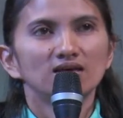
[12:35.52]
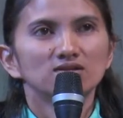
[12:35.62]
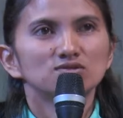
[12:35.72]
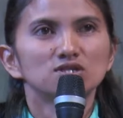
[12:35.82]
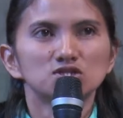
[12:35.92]

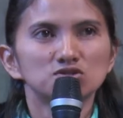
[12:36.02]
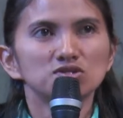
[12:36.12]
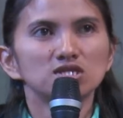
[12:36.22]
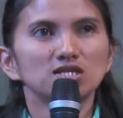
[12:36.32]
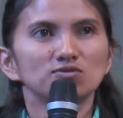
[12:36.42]
to the
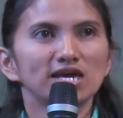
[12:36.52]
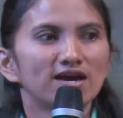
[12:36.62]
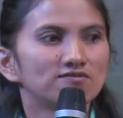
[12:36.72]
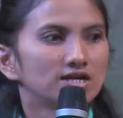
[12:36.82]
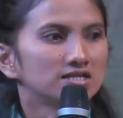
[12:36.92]
truth that we
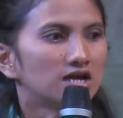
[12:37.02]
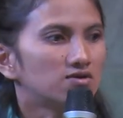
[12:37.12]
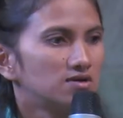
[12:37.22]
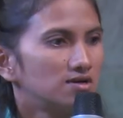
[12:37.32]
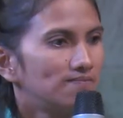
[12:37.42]
have right
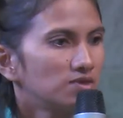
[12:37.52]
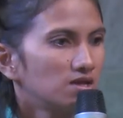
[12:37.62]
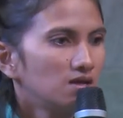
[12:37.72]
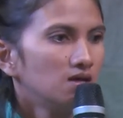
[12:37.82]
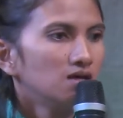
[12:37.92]
now.
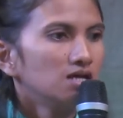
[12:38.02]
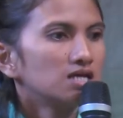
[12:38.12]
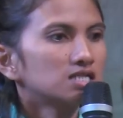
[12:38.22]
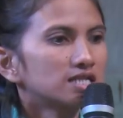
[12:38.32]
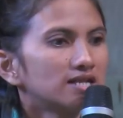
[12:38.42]
It
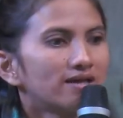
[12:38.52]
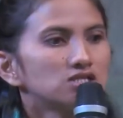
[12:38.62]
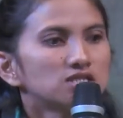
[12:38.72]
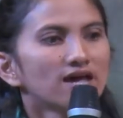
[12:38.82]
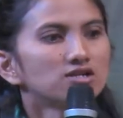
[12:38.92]
is an
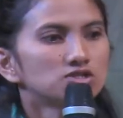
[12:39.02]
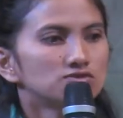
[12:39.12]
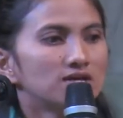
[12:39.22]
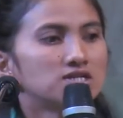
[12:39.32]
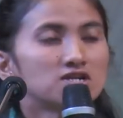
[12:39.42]
entire
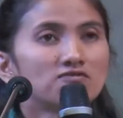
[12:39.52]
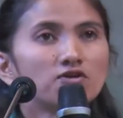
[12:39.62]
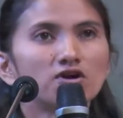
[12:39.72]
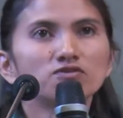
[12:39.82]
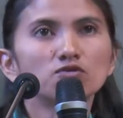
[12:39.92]
surrender of,
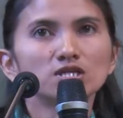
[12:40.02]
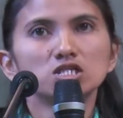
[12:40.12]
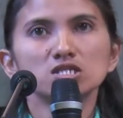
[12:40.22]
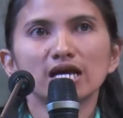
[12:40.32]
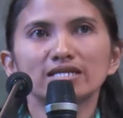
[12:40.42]
of the will
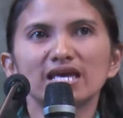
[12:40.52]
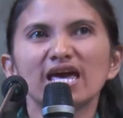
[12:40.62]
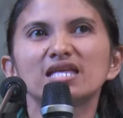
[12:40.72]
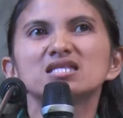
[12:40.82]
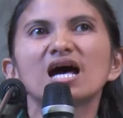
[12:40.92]
to God.
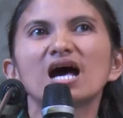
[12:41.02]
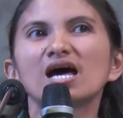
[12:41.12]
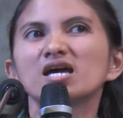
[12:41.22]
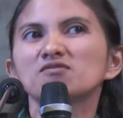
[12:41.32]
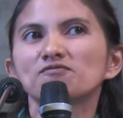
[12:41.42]
And
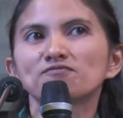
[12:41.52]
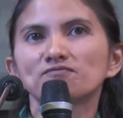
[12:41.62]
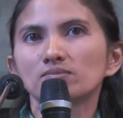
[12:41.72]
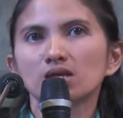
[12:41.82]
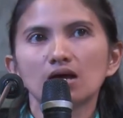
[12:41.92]
I
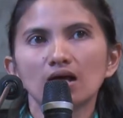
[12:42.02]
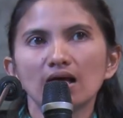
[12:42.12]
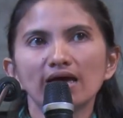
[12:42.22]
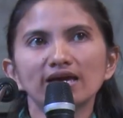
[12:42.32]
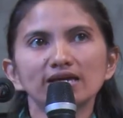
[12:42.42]

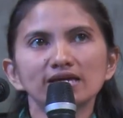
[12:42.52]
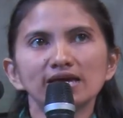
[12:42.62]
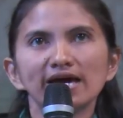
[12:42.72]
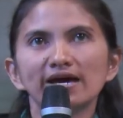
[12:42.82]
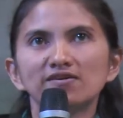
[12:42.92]
I
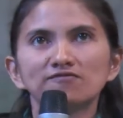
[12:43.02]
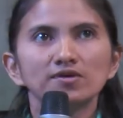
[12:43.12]
have,